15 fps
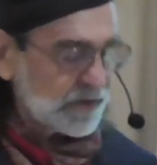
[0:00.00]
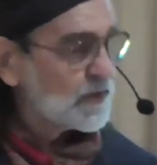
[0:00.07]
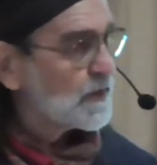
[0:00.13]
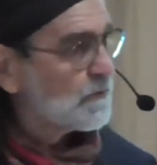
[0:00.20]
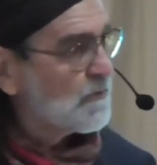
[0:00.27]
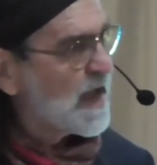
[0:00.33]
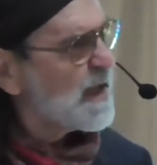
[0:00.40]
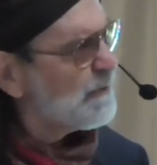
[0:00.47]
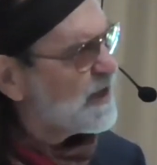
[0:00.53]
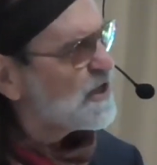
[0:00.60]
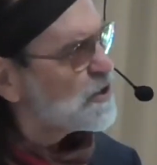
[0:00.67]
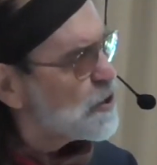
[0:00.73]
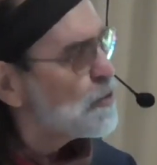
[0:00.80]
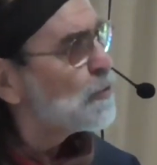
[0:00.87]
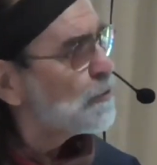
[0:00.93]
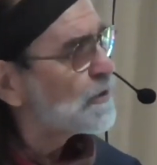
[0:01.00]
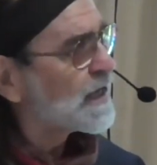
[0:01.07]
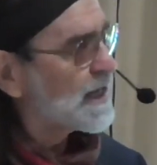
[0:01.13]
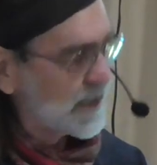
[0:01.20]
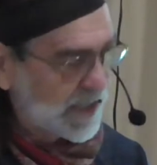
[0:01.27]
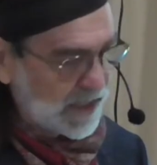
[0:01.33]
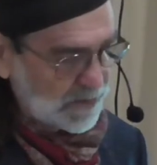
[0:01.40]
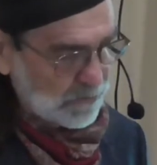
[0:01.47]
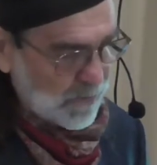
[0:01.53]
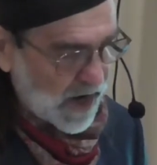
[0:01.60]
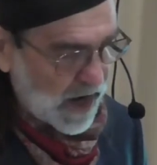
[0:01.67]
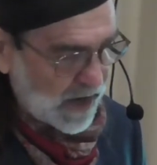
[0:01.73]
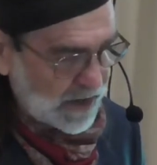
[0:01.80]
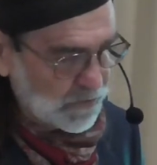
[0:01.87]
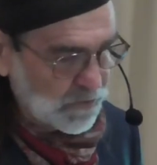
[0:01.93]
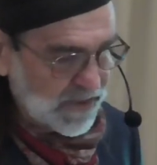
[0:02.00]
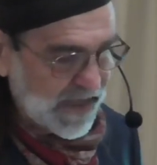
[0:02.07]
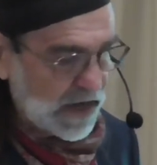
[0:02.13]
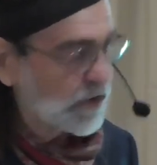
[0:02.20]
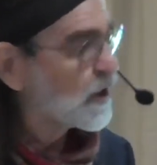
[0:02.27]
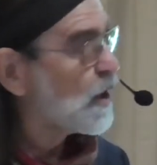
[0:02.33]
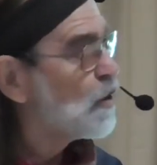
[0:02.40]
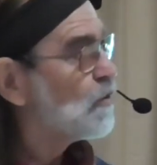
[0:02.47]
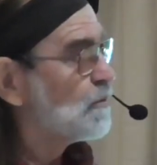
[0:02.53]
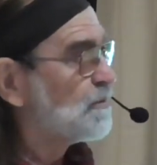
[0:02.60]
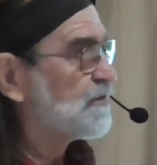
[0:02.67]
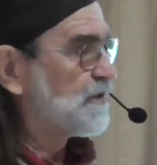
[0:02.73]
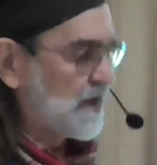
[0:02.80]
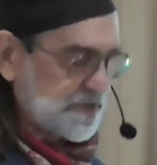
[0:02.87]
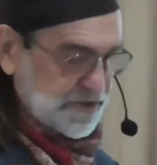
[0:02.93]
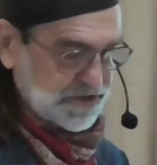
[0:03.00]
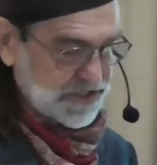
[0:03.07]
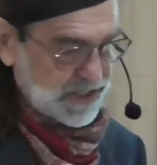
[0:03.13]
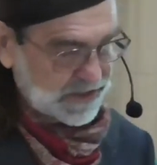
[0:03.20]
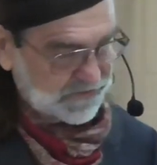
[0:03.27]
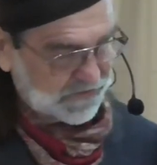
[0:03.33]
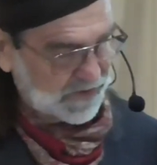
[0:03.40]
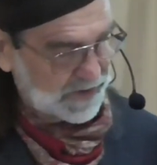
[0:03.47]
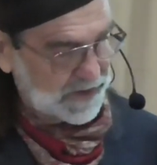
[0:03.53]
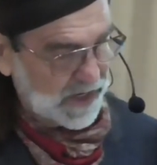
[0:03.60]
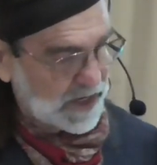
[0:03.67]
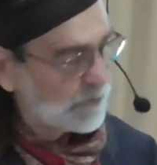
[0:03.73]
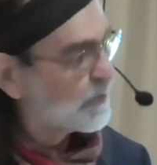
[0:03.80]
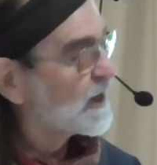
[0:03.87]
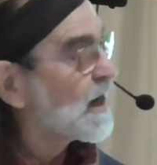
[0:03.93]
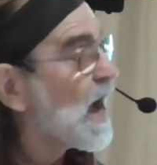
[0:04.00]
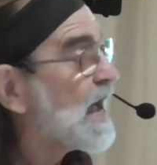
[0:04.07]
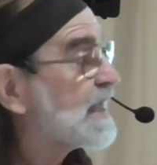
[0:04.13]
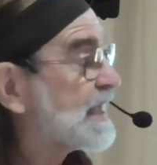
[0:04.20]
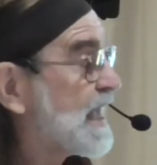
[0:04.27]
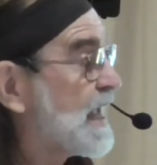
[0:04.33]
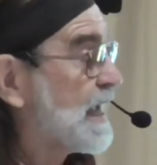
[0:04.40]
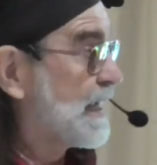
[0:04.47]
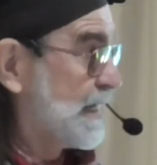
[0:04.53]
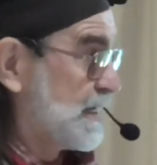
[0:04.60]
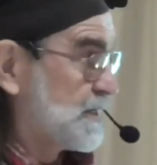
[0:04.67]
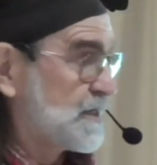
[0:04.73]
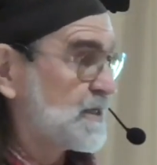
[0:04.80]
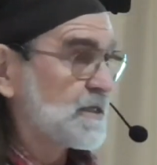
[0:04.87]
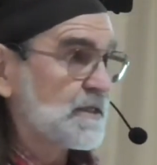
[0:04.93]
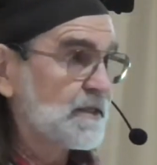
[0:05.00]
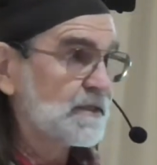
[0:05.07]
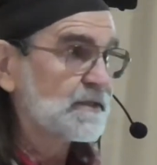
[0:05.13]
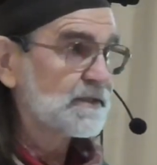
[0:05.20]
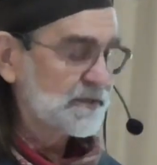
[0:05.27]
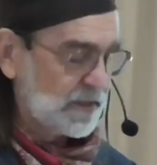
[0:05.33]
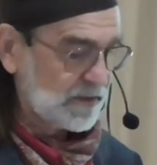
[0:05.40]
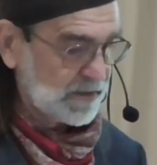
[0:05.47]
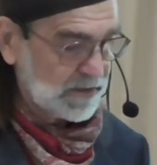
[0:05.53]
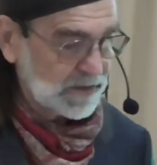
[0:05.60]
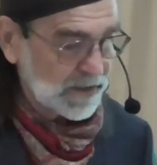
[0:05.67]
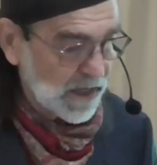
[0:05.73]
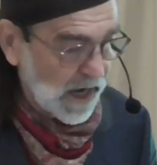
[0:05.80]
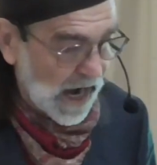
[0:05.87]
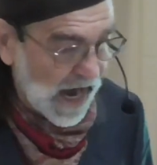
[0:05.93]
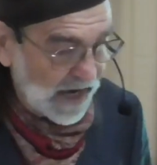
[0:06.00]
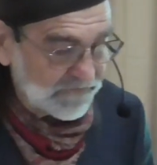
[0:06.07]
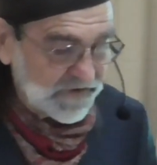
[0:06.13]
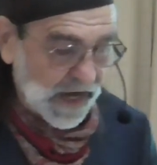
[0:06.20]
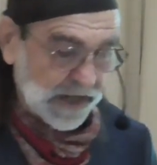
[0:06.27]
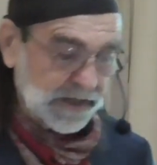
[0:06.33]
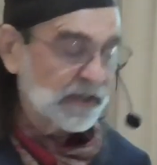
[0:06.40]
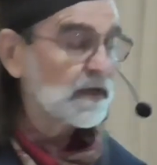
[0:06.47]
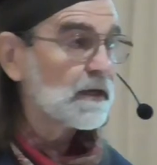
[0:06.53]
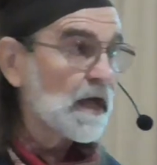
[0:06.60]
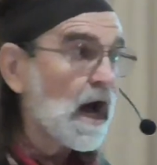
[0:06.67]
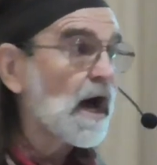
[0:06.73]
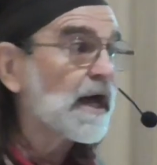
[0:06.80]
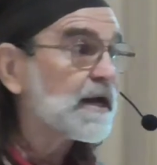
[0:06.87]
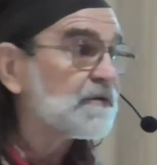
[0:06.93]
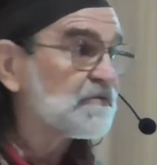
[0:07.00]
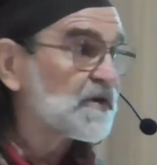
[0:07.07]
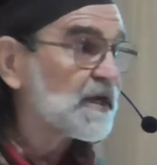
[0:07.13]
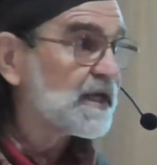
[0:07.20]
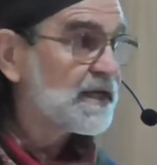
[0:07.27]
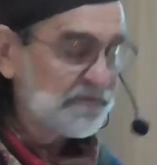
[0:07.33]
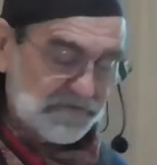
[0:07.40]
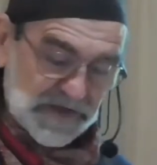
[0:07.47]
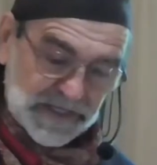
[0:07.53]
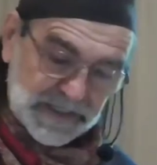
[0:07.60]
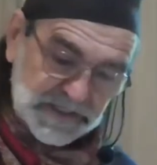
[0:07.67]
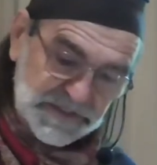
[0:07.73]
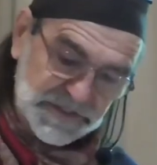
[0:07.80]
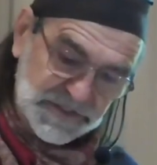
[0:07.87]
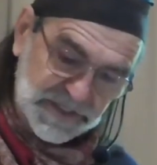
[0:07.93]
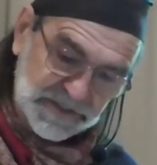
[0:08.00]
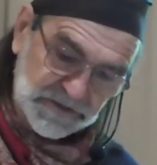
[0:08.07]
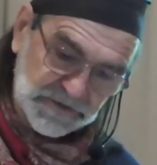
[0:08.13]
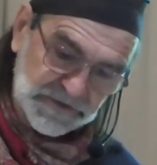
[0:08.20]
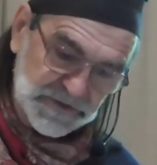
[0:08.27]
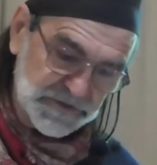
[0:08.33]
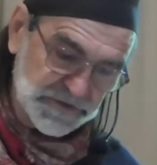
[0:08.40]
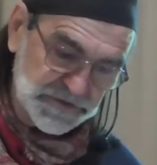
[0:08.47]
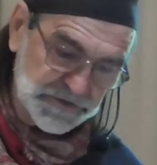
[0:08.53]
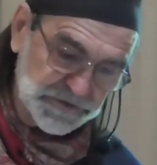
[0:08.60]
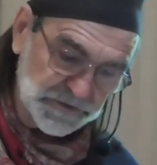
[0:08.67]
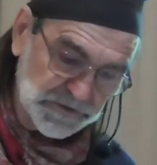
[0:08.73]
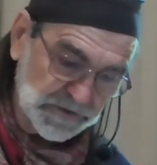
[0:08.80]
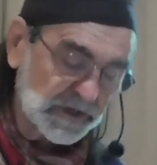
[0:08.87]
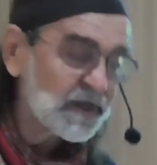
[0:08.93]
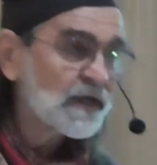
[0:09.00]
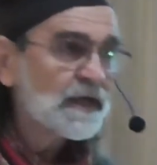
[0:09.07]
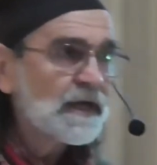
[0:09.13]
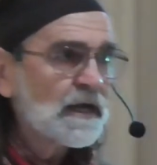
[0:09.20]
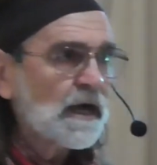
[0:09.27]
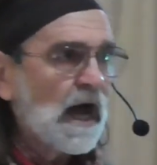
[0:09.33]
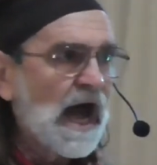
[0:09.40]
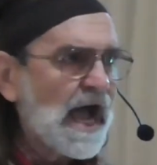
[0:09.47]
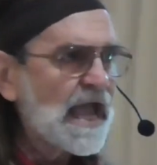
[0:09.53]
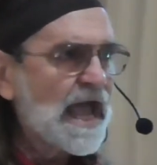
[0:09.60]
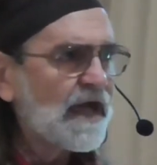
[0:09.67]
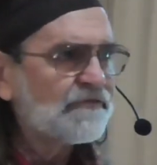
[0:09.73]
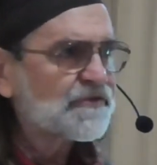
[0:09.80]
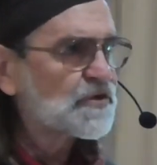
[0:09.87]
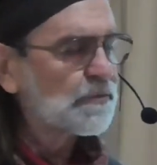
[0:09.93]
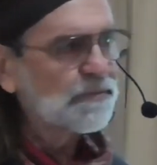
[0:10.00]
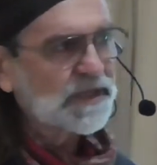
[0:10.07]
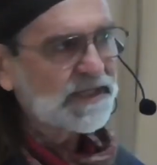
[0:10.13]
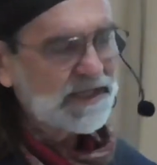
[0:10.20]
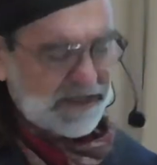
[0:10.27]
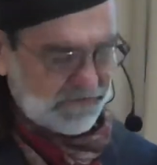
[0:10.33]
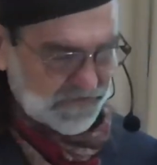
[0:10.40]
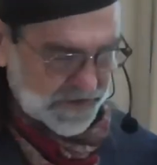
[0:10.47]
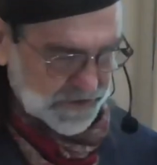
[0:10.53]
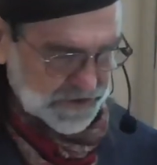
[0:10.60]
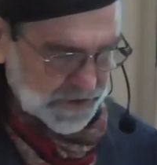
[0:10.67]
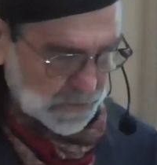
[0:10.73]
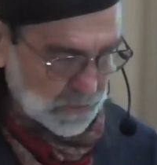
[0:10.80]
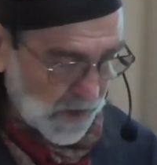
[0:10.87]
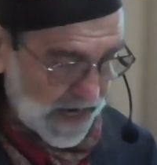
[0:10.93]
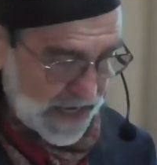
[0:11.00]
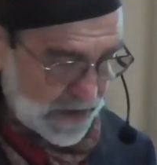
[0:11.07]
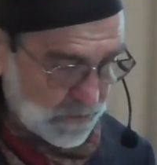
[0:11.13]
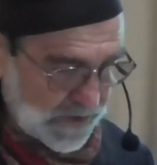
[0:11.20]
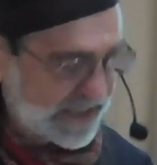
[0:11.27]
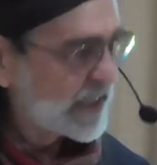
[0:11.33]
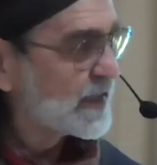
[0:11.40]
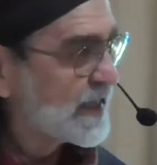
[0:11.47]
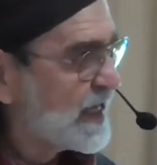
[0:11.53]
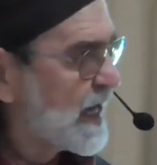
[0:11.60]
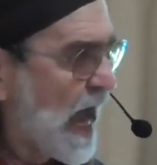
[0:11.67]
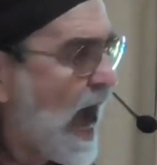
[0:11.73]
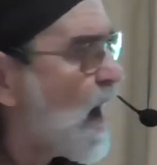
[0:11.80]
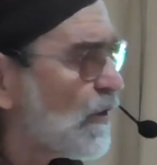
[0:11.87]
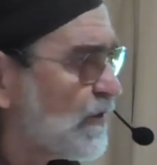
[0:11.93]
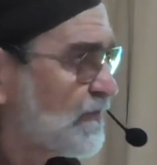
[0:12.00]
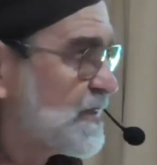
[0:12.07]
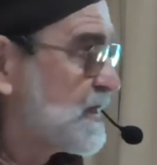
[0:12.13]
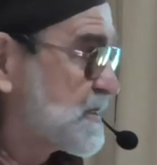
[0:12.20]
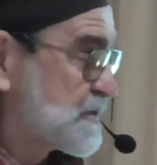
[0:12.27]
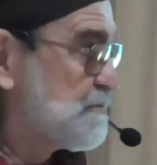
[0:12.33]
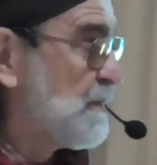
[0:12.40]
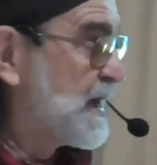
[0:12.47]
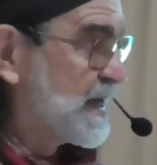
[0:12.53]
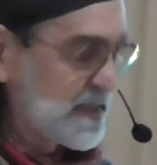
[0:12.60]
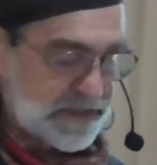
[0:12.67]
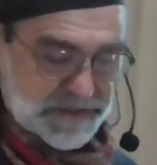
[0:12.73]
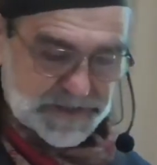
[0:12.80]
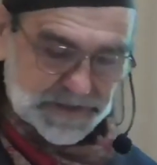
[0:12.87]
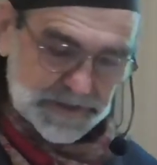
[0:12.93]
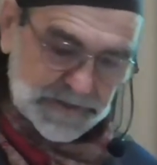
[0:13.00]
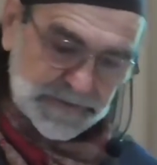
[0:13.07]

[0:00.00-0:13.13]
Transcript: Maybe you can get by without hope, says Jesse, but I can't. I've got a lot of living still to do. I have to believe there's a way we can get out of this mess.